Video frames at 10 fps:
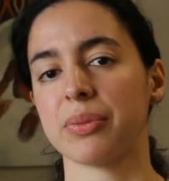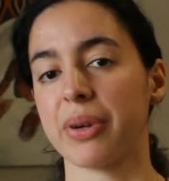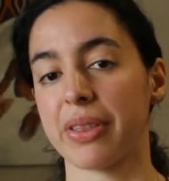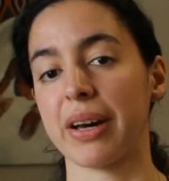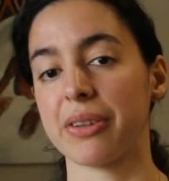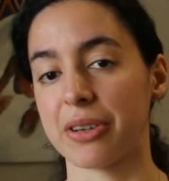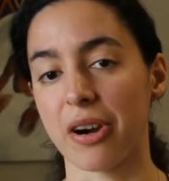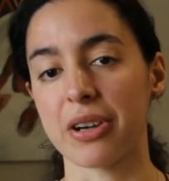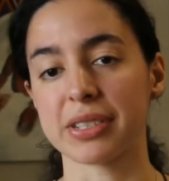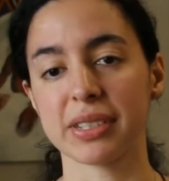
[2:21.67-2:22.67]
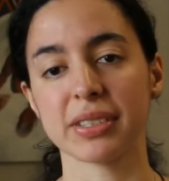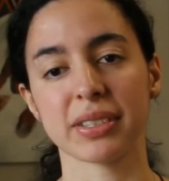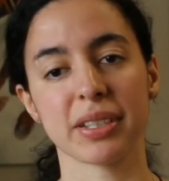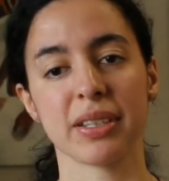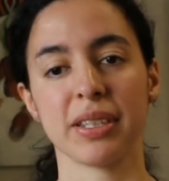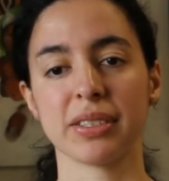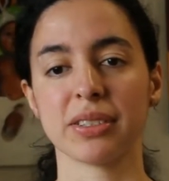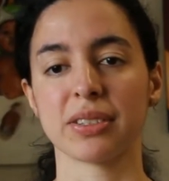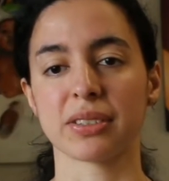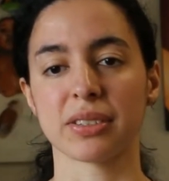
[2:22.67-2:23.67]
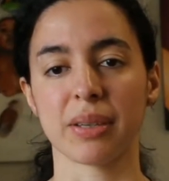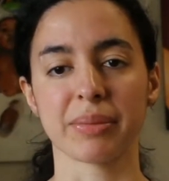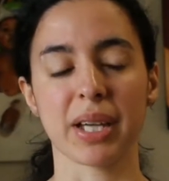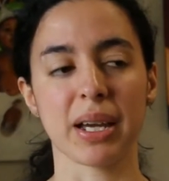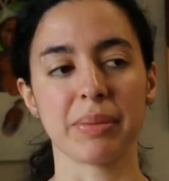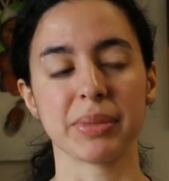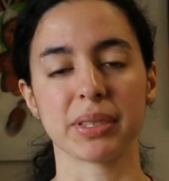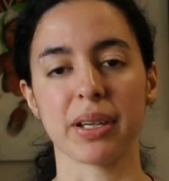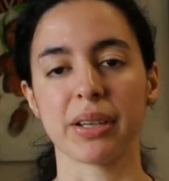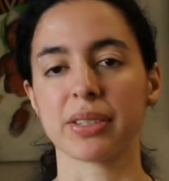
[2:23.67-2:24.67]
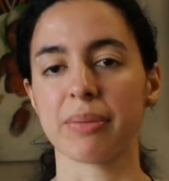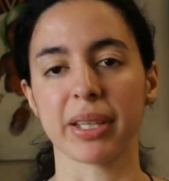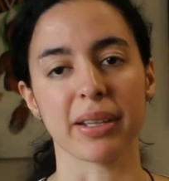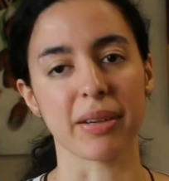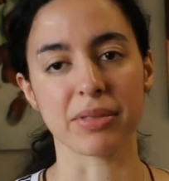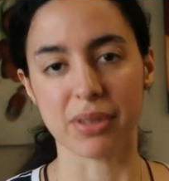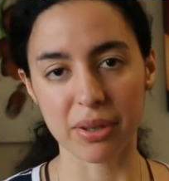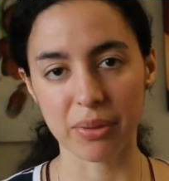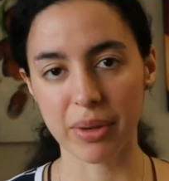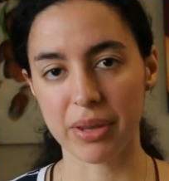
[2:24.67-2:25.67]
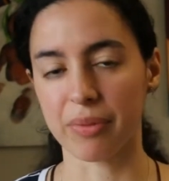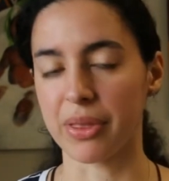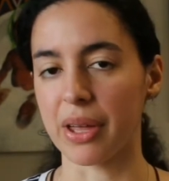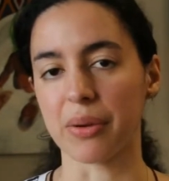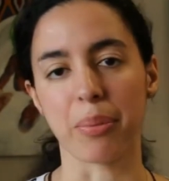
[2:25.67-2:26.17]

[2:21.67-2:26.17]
with other car seats. This is sometimes something that I've struggled with other